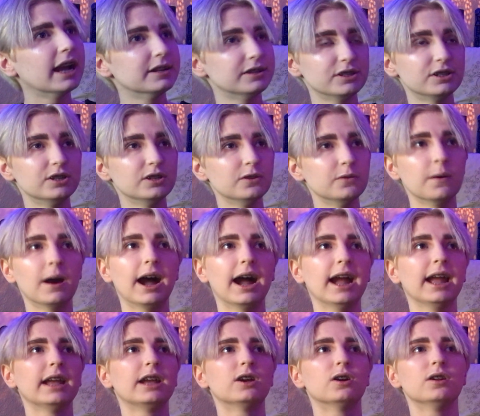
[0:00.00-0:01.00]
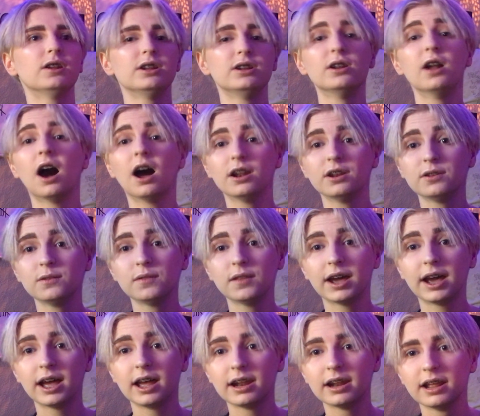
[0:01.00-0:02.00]
I just knew I couldn't not do
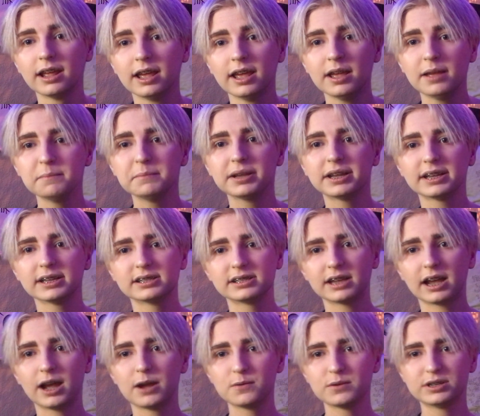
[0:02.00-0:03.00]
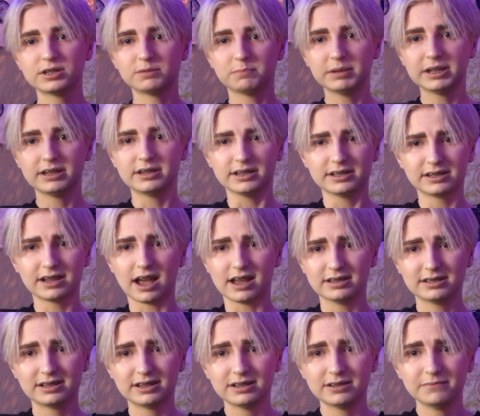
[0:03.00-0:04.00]
that because I would just be
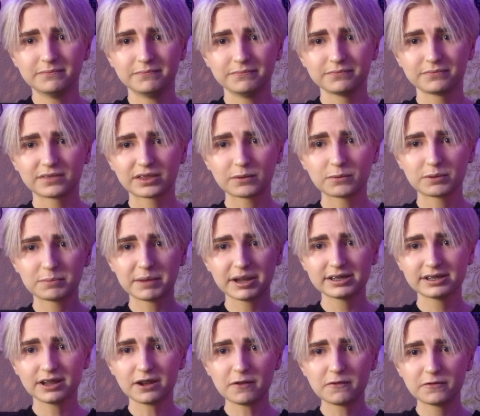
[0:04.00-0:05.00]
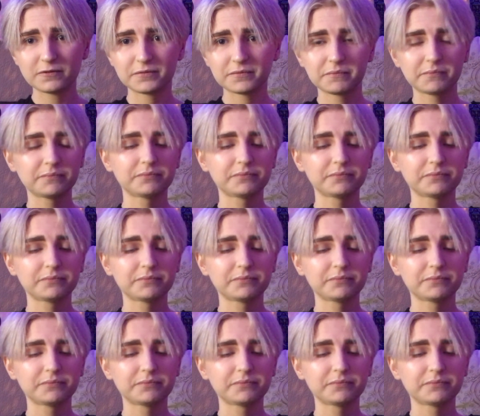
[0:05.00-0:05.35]
disgusted with myself.